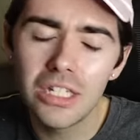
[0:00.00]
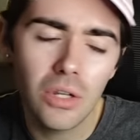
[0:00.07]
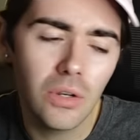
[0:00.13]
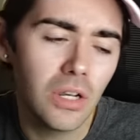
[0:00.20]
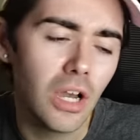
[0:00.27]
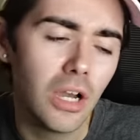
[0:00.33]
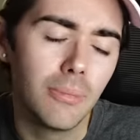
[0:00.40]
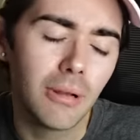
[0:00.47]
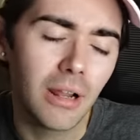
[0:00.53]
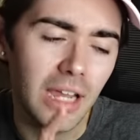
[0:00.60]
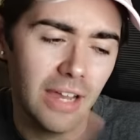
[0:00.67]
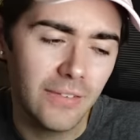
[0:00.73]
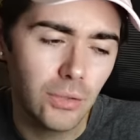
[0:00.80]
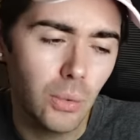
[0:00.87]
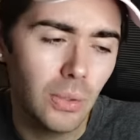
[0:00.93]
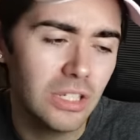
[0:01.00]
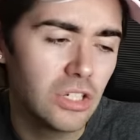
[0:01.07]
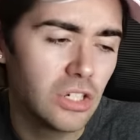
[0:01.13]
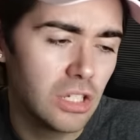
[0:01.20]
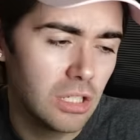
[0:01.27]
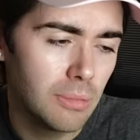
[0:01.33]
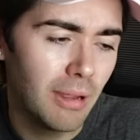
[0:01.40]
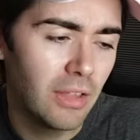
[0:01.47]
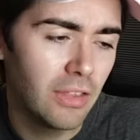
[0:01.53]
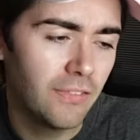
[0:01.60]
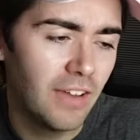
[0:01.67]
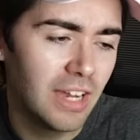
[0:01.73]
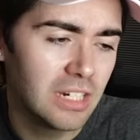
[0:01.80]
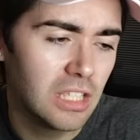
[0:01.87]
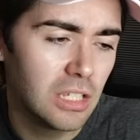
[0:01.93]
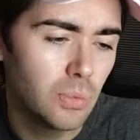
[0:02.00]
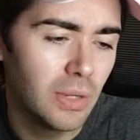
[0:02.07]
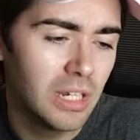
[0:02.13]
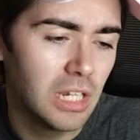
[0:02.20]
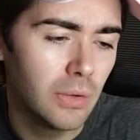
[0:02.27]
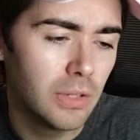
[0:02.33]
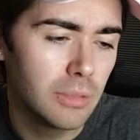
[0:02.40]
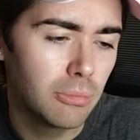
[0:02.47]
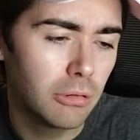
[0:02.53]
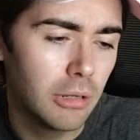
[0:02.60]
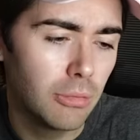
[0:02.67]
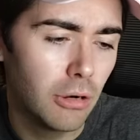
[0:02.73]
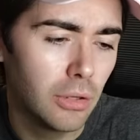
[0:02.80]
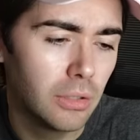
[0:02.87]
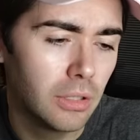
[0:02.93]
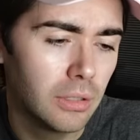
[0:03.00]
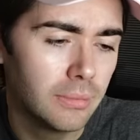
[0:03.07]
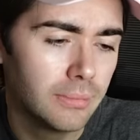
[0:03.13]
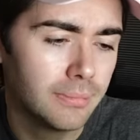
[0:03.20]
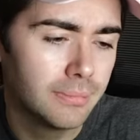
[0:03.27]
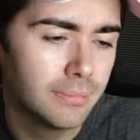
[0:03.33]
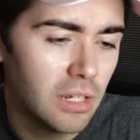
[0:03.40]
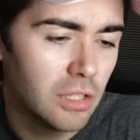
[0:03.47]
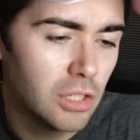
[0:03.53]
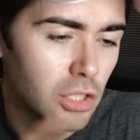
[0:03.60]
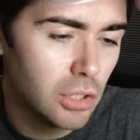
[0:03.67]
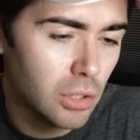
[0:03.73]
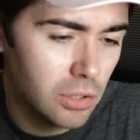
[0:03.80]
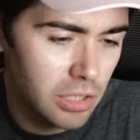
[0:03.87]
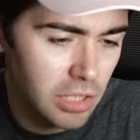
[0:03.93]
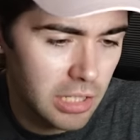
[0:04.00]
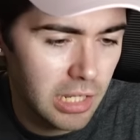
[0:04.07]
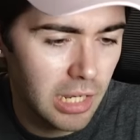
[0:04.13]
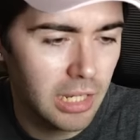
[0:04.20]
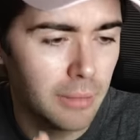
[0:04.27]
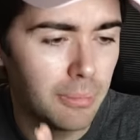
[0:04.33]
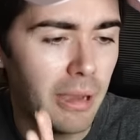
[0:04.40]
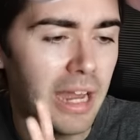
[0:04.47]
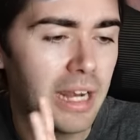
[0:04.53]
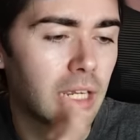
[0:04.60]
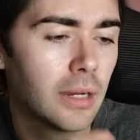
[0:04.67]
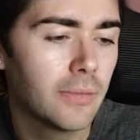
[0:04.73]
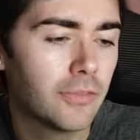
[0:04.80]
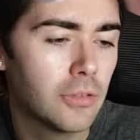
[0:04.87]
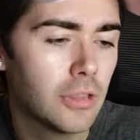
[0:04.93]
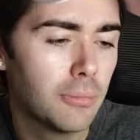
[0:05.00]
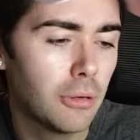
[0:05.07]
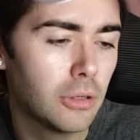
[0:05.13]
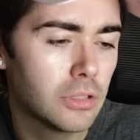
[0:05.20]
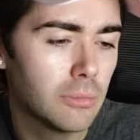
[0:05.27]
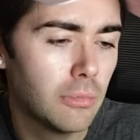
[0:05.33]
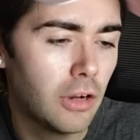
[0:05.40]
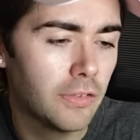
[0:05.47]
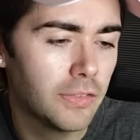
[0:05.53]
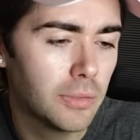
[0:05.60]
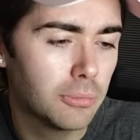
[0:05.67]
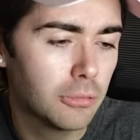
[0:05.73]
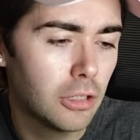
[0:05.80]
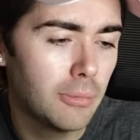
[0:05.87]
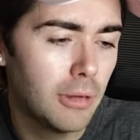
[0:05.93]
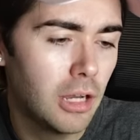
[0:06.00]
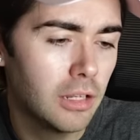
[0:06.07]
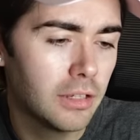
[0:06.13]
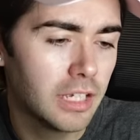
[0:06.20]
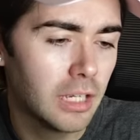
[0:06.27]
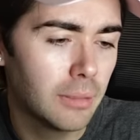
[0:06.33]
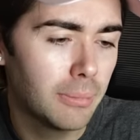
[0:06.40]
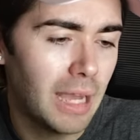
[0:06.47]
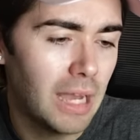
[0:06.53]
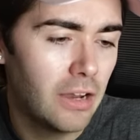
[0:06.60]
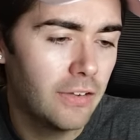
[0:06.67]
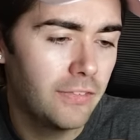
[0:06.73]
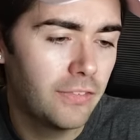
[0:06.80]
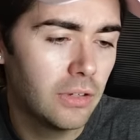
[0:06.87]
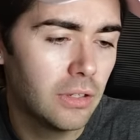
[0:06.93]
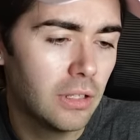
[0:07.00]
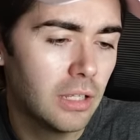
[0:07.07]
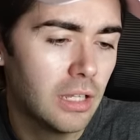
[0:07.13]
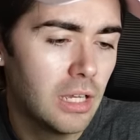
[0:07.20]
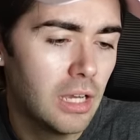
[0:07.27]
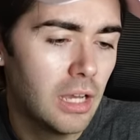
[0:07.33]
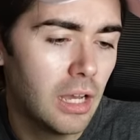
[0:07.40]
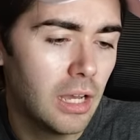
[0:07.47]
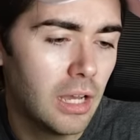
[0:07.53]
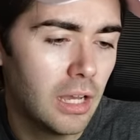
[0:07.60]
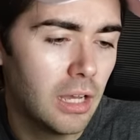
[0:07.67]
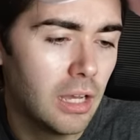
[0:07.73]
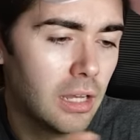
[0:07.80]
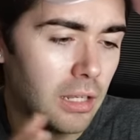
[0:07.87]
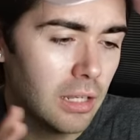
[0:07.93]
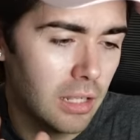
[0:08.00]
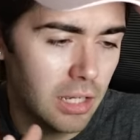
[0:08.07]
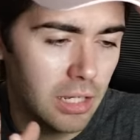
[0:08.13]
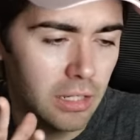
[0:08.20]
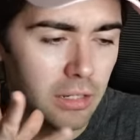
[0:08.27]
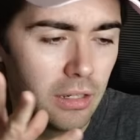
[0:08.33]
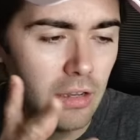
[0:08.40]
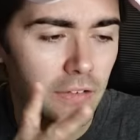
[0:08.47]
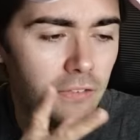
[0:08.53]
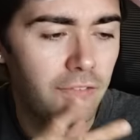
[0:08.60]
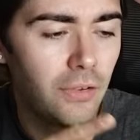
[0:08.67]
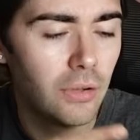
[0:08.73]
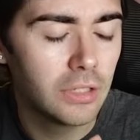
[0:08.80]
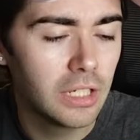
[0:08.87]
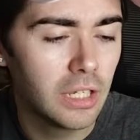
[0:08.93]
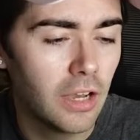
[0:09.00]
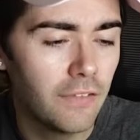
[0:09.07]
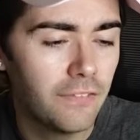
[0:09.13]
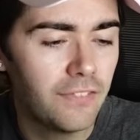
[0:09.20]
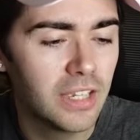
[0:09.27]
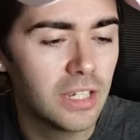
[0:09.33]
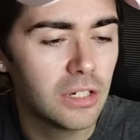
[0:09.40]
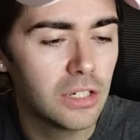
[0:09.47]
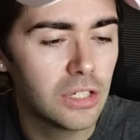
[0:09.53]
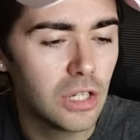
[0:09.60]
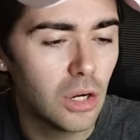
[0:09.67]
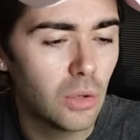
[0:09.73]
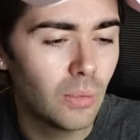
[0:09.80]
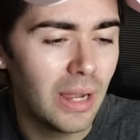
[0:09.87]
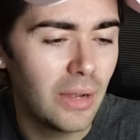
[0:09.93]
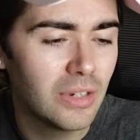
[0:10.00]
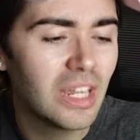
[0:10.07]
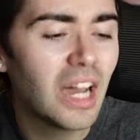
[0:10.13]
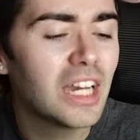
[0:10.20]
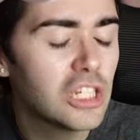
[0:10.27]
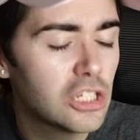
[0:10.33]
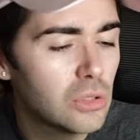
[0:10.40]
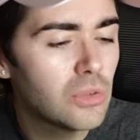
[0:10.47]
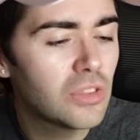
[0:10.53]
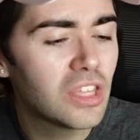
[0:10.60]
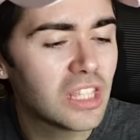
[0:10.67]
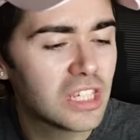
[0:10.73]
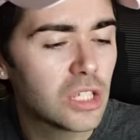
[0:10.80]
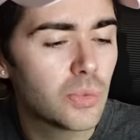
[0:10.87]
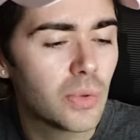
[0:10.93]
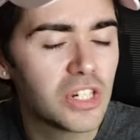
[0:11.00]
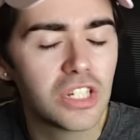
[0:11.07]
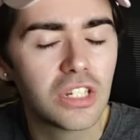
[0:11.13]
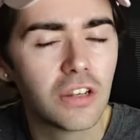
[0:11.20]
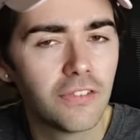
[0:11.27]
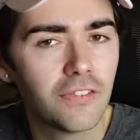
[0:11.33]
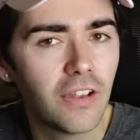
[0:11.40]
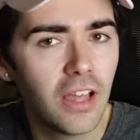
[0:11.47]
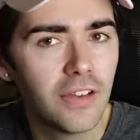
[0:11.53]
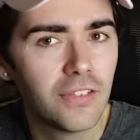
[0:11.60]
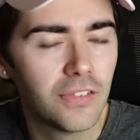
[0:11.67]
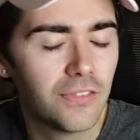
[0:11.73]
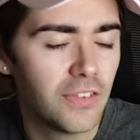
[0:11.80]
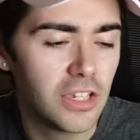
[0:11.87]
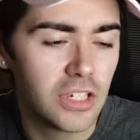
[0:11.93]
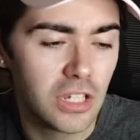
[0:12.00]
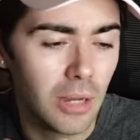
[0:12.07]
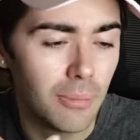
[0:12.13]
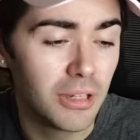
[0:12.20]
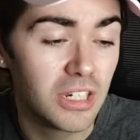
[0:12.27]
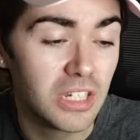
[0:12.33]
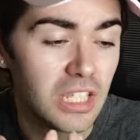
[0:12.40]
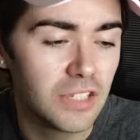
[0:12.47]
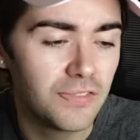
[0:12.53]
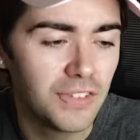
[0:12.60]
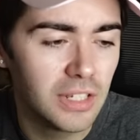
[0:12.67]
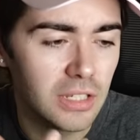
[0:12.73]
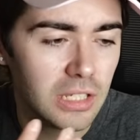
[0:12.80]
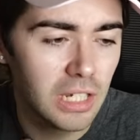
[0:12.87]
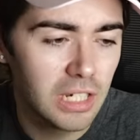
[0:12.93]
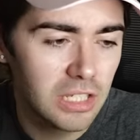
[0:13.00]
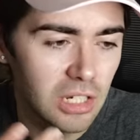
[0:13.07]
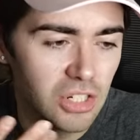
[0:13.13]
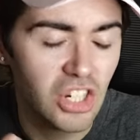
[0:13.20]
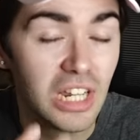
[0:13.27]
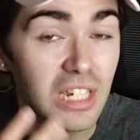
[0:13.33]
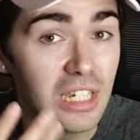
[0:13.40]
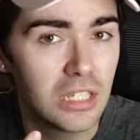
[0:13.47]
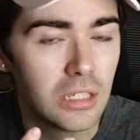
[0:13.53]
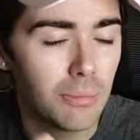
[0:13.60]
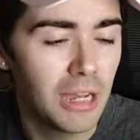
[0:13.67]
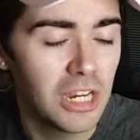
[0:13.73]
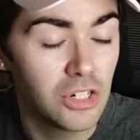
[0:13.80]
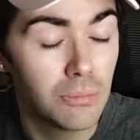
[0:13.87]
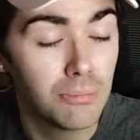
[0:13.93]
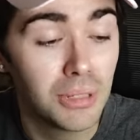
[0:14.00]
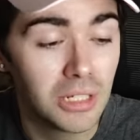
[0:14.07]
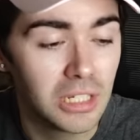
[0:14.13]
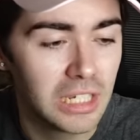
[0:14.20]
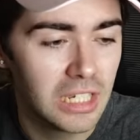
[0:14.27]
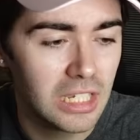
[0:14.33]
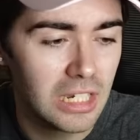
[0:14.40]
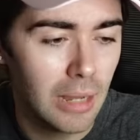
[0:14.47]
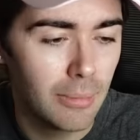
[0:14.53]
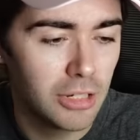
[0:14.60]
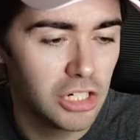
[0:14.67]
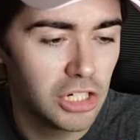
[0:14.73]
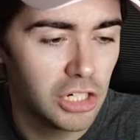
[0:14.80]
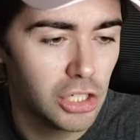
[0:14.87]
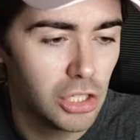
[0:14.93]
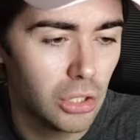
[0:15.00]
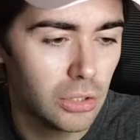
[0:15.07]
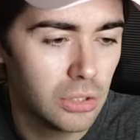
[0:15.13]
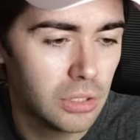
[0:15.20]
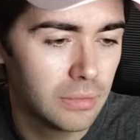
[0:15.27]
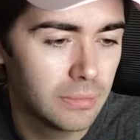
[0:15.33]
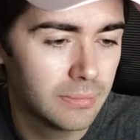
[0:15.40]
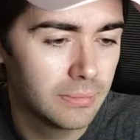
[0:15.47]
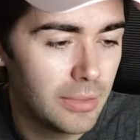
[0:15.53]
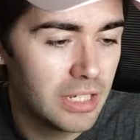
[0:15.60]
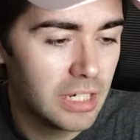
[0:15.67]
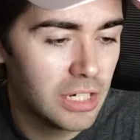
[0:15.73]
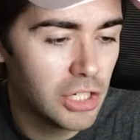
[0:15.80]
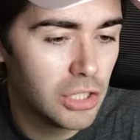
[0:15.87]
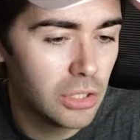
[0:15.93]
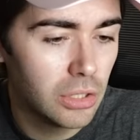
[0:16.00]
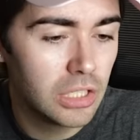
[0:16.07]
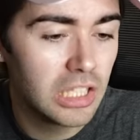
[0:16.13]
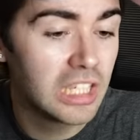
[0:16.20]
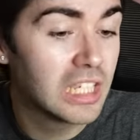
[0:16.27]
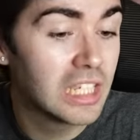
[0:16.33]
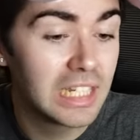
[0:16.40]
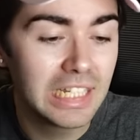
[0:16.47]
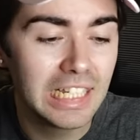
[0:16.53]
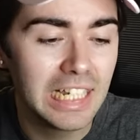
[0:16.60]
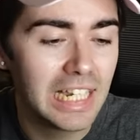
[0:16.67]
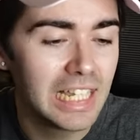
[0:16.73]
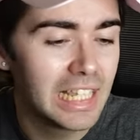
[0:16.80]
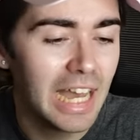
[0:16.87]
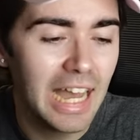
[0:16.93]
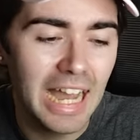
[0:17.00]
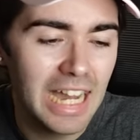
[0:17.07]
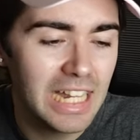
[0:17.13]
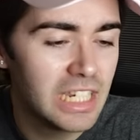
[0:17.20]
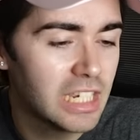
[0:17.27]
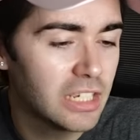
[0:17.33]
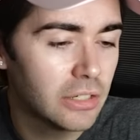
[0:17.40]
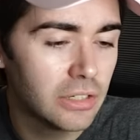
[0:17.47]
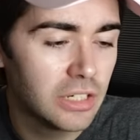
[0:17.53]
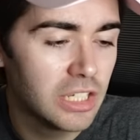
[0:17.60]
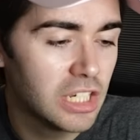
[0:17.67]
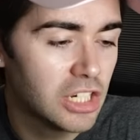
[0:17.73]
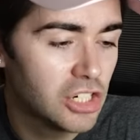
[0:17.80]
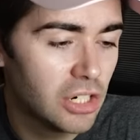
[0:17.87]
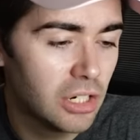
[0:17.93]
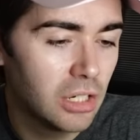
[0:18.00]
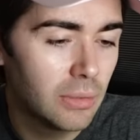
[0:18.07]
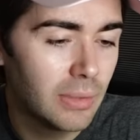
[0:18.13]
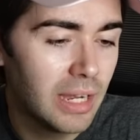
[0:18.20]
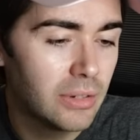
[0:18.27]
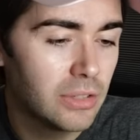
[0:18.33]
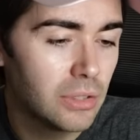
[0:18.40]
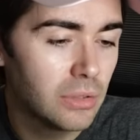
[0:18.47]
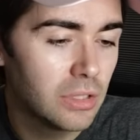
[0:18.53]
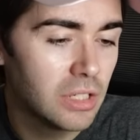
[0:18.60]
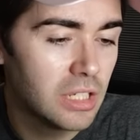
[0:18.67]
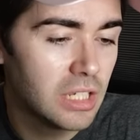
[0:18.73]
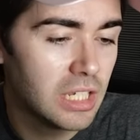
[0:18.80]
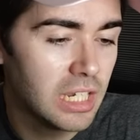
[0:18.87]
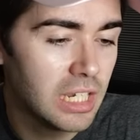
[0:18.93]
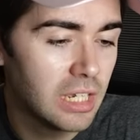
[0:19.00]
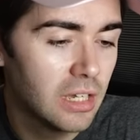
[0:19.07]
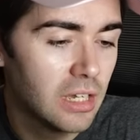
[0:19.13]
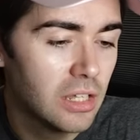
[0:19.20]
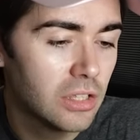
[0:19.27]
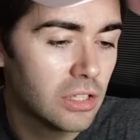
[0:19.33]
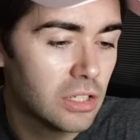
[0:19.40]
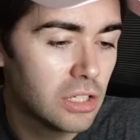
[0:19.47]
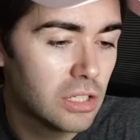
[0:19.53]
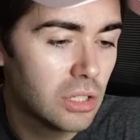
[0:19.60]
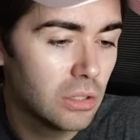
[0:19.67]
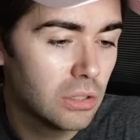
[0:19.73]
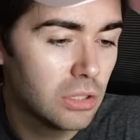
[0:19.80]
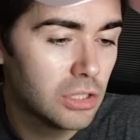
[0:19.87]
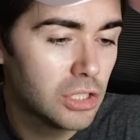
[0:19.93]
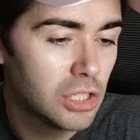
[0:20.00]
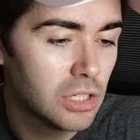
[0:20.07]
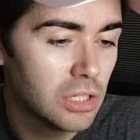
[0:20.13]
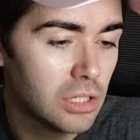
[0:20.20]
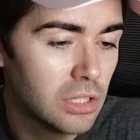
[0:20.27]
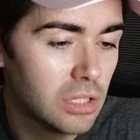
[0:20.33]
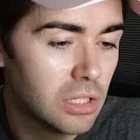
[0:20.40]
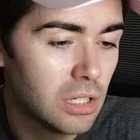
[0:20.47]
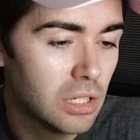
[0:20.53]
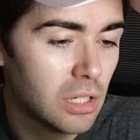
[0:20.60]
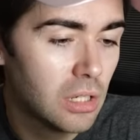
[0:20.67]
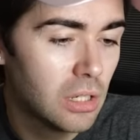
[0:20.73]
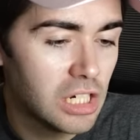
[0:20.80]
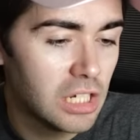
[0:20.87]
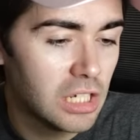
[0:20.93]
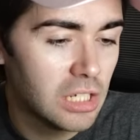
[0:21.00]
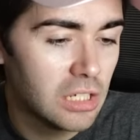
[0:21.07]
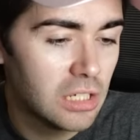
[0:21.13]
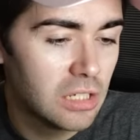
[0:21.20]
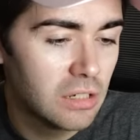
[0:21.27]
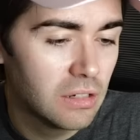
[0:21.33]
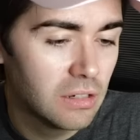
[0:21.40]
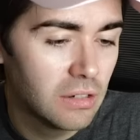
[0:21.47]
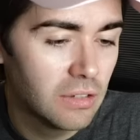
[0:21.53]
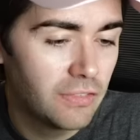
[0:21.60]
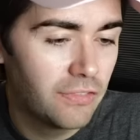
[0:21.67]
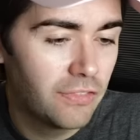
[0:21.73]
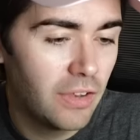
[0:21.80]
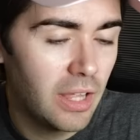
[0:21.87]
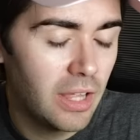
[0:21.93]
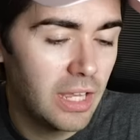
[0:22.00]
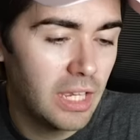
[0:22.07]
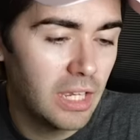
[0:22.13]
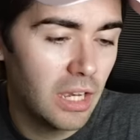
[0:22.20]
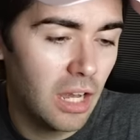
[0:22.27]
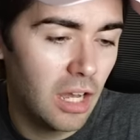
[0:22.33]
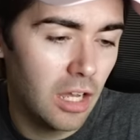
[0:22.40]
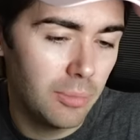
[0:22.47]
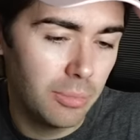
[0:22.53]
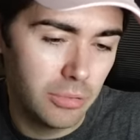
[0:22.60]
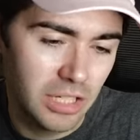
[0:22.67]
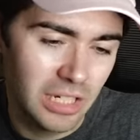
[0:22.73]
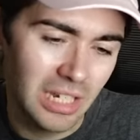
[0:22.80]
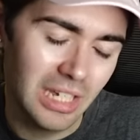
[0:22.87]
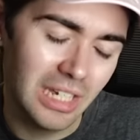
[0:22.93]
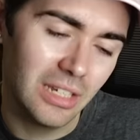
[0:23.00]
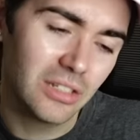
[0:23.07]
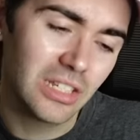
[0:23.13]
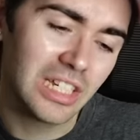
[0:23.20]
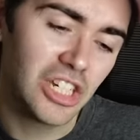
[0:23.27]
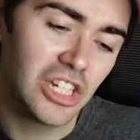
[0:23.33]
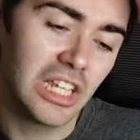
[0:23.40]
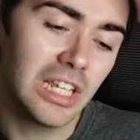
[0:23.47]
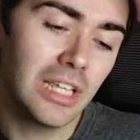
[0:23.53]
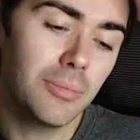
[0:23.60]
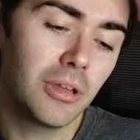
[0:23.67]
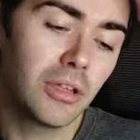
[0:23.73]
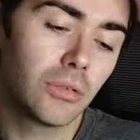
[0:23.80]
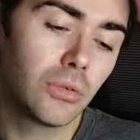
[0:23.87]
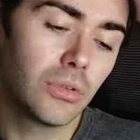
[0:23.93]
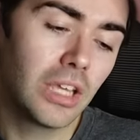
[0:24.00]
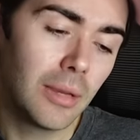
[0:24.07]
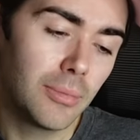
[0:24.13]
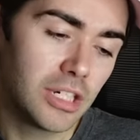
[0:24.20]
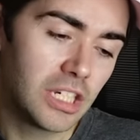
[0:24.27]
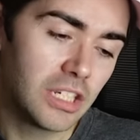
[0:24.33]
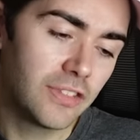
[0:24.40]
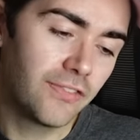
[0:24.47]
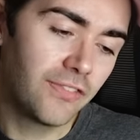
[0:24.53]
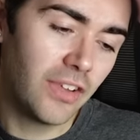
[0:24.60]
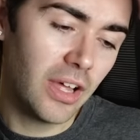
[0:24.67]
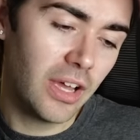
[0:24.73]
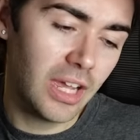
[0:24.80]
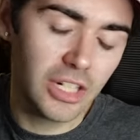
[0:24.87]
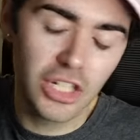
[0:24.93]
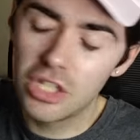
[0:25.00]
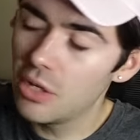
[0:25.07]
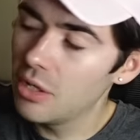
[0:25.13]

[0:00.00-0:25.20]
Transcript: I don't know, but I have questions about the fact this window is pre-broken. We see another shot that's like panning up from the bottom of the broom, her looking powerful, her like folding her fingers around it. I do think this is when she's going to fly for the first time because this feels like such an anticipation building establishing shot. And then we see a shot, this is clearly the attic, you can see junk around, you can see the soldiers, and she is flying up, she's like it looks like she's leaping through the air, but she's flying.